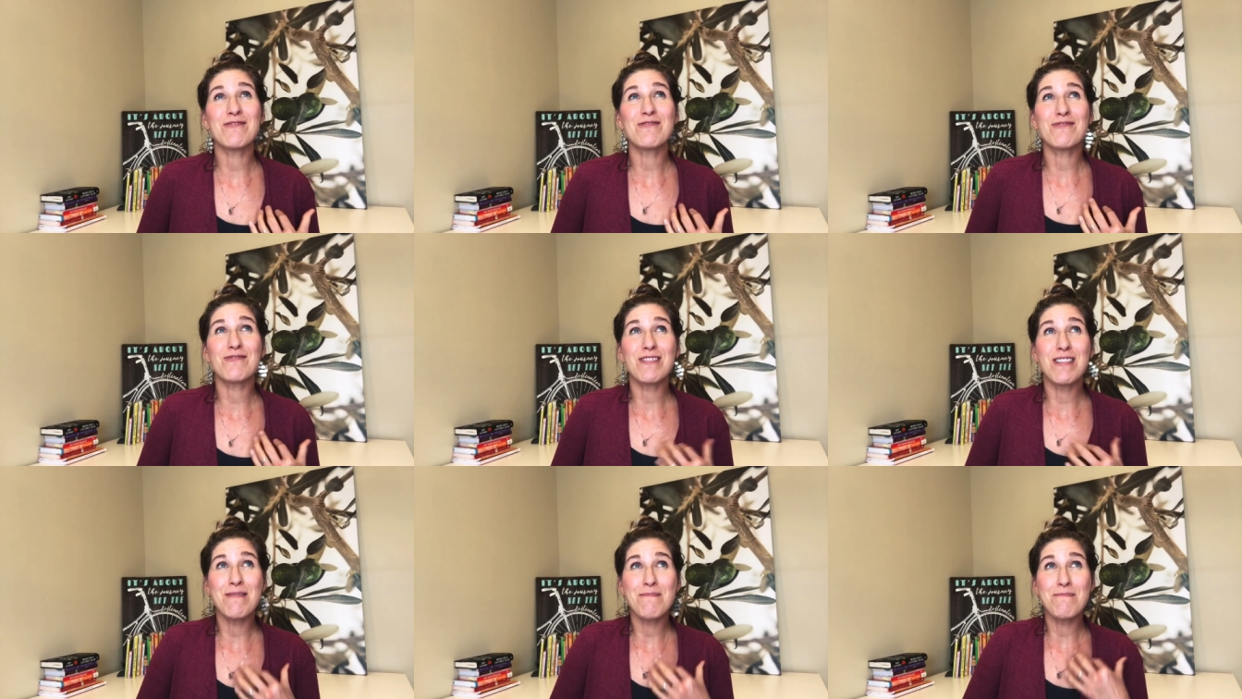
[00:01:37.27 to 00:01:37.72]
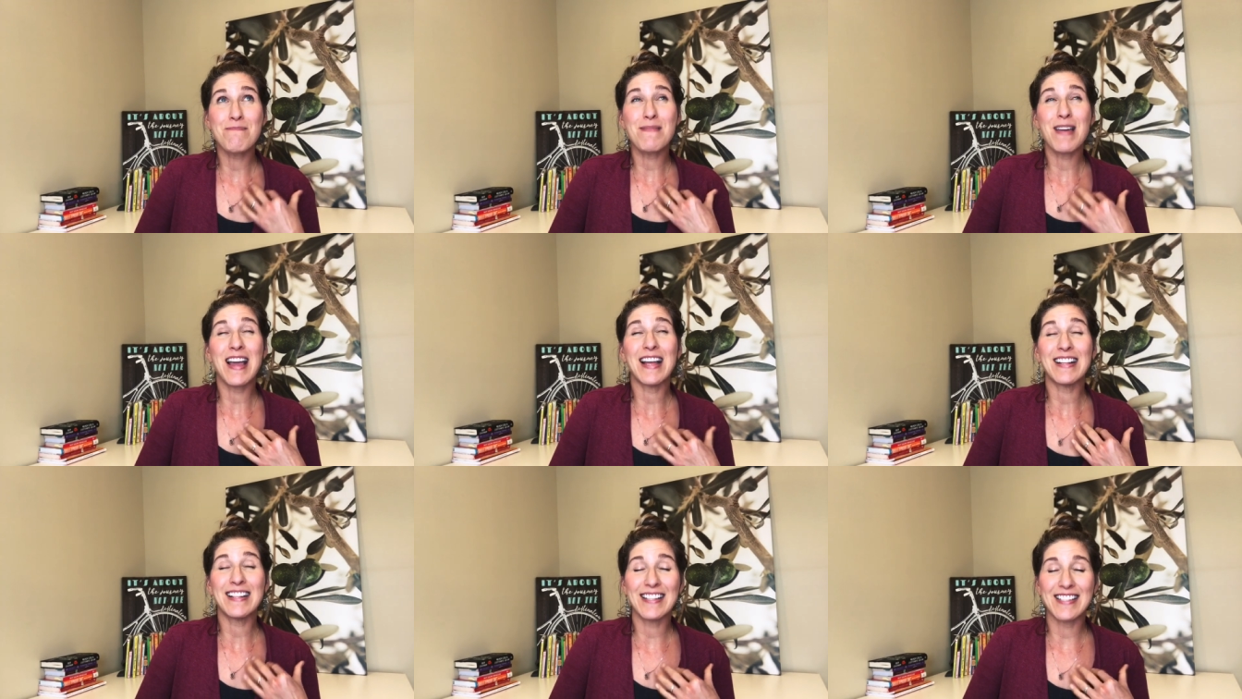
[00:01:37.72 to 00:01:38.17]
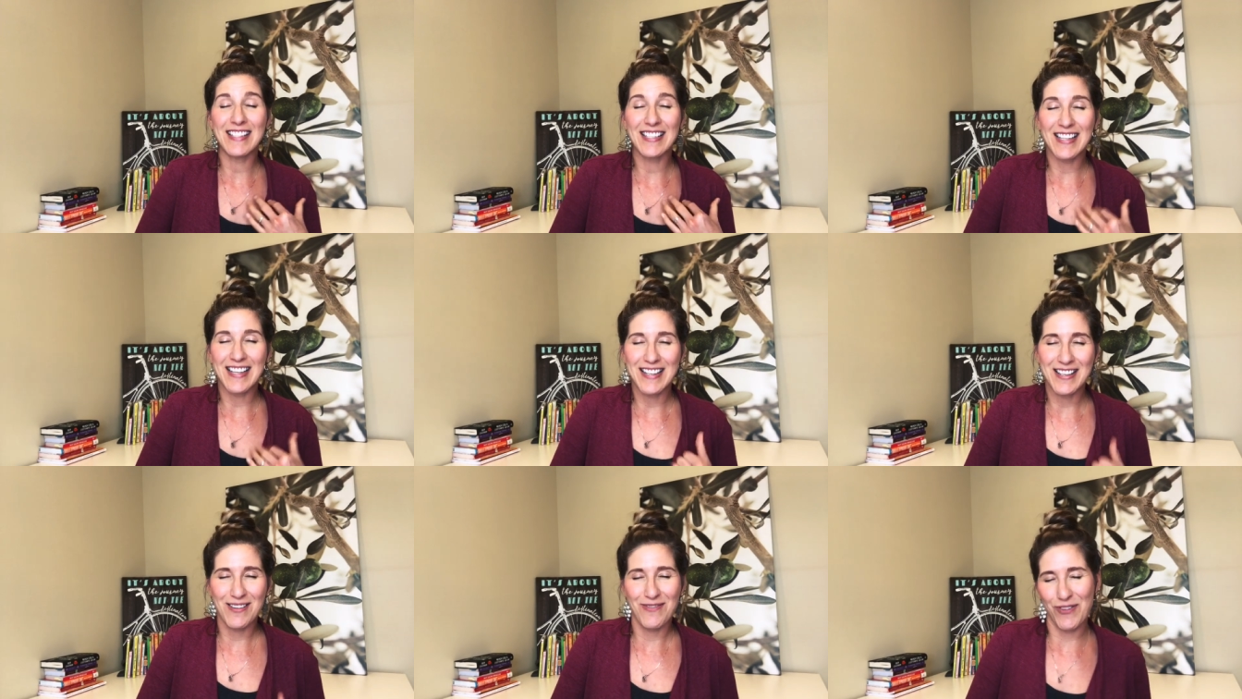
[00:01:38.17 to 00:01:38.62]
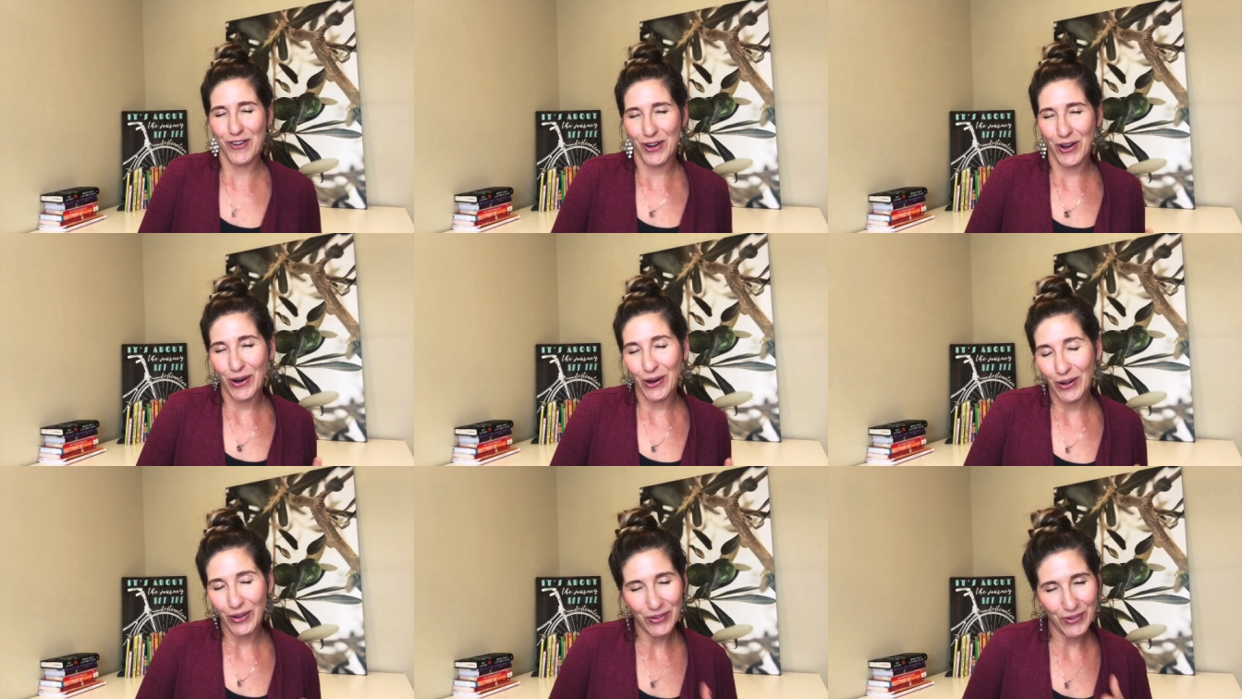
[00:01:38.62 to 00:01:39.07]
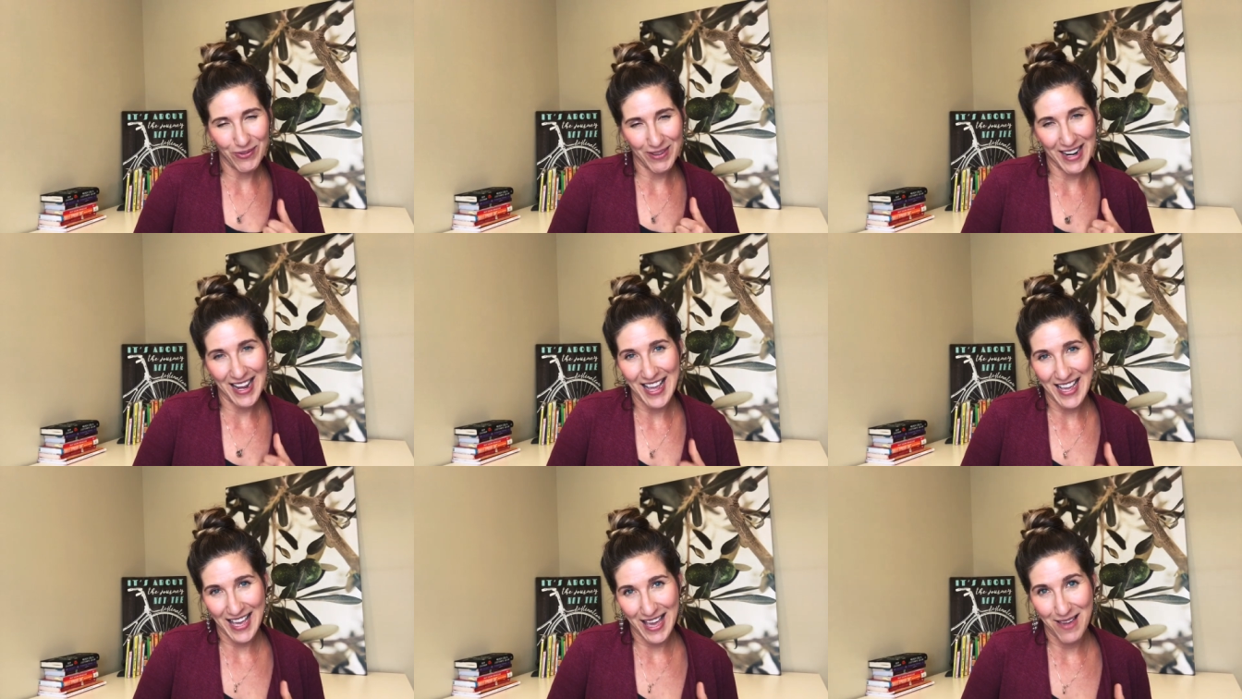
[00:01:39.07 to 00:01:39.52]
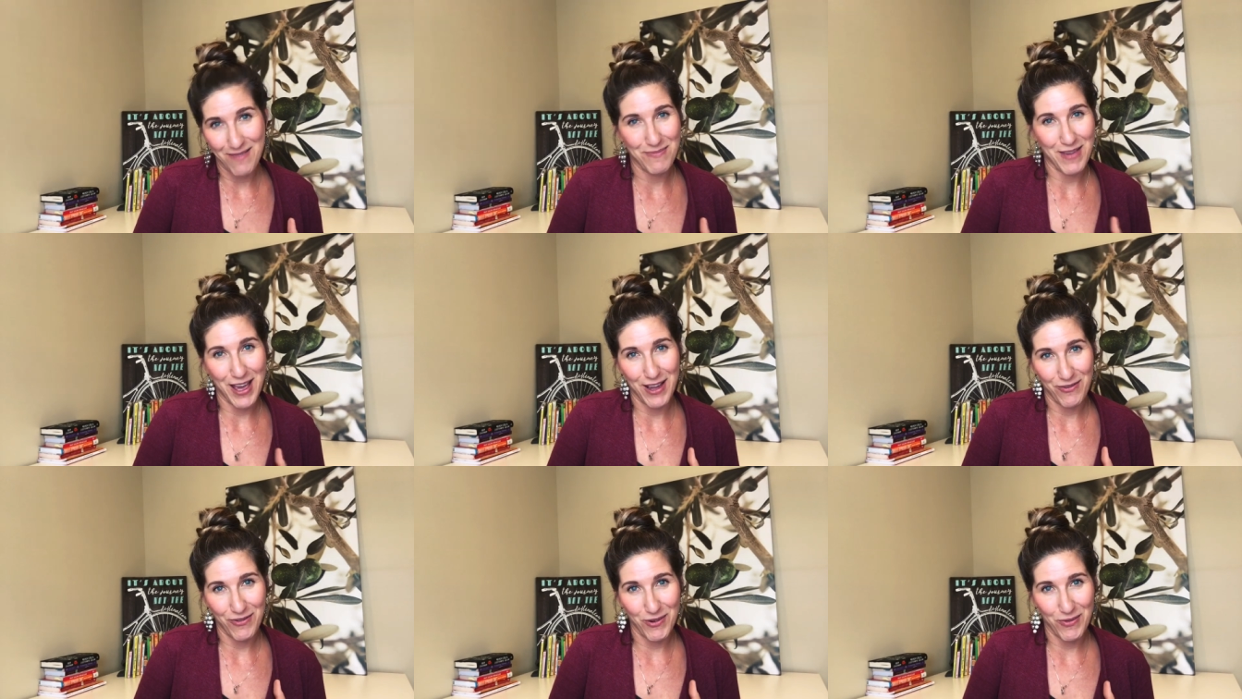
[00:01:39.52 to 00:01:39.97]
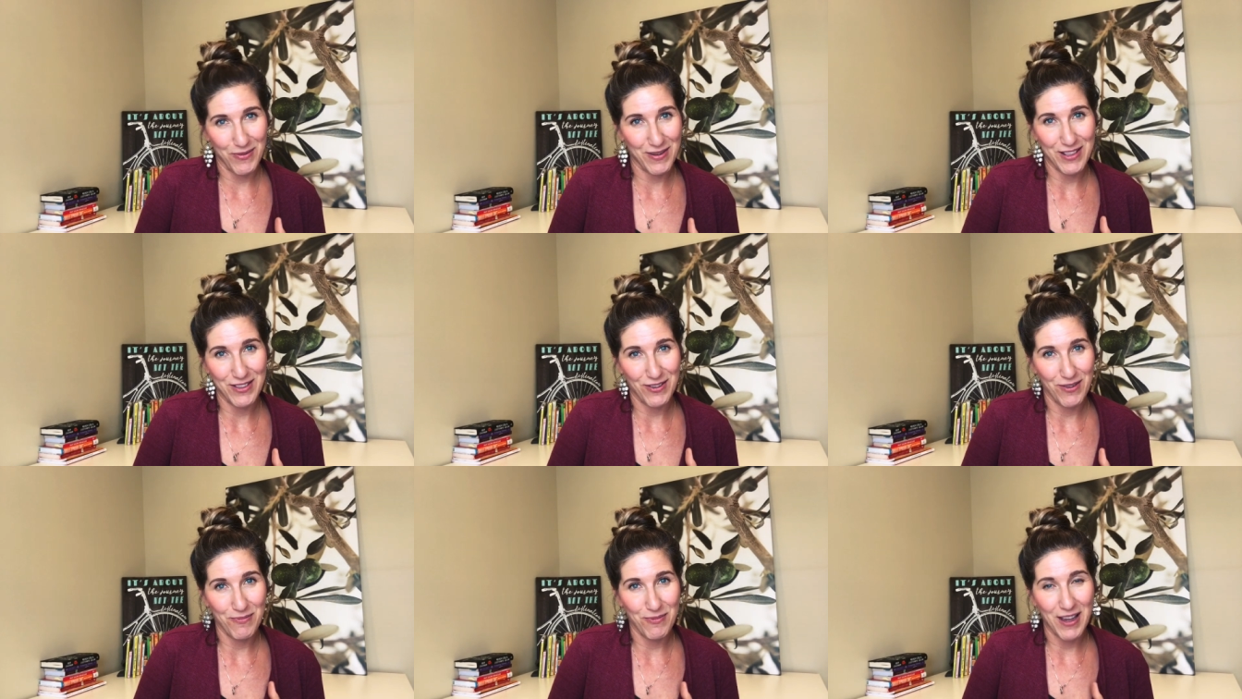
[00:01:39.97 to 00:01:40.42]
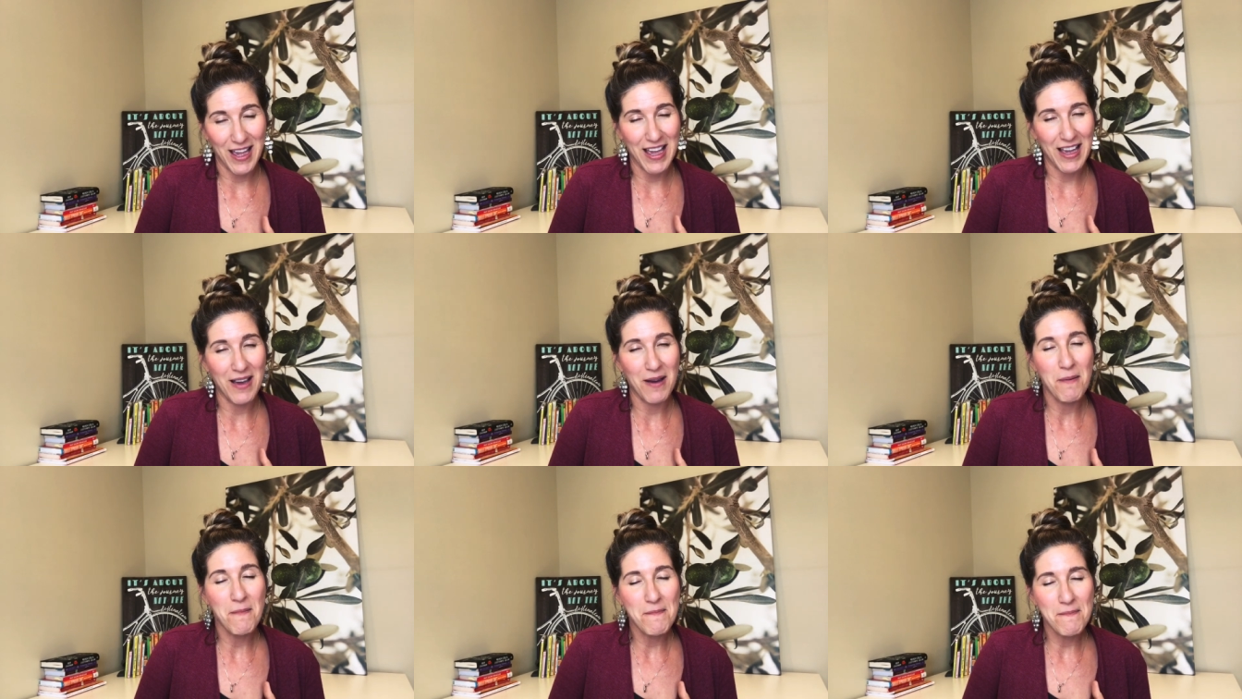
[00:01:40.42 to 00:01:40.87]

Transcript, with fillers: tremendously difficult when I came back for winter break,